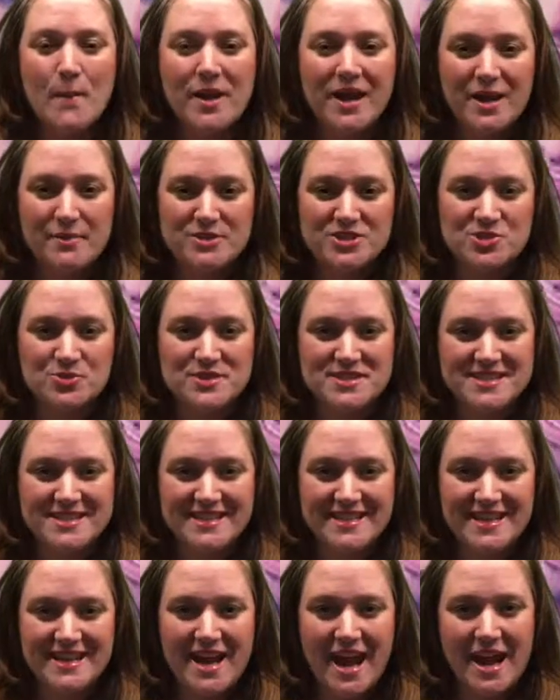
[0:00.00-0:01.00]
my name is
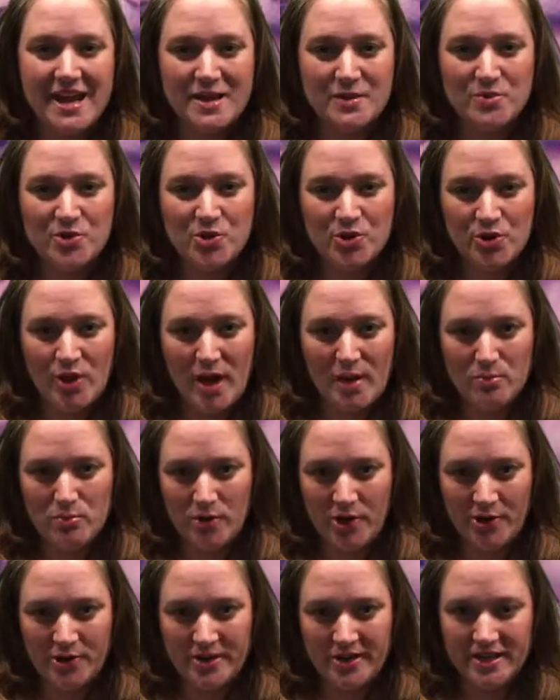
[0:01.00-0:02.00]
Christina and I am your
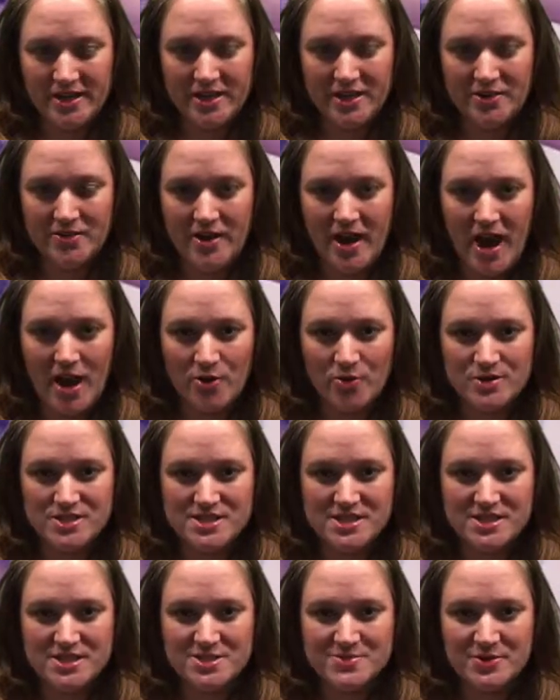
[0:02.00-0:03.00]
librarian here at
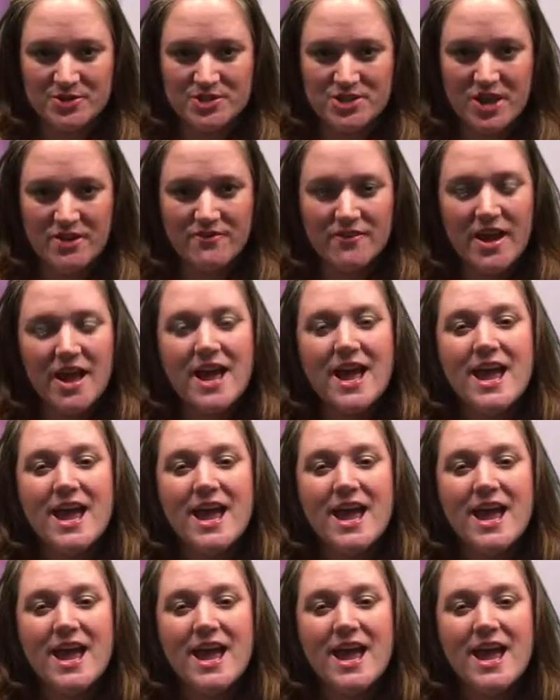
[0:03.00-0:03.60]
Christina's Bookshelf.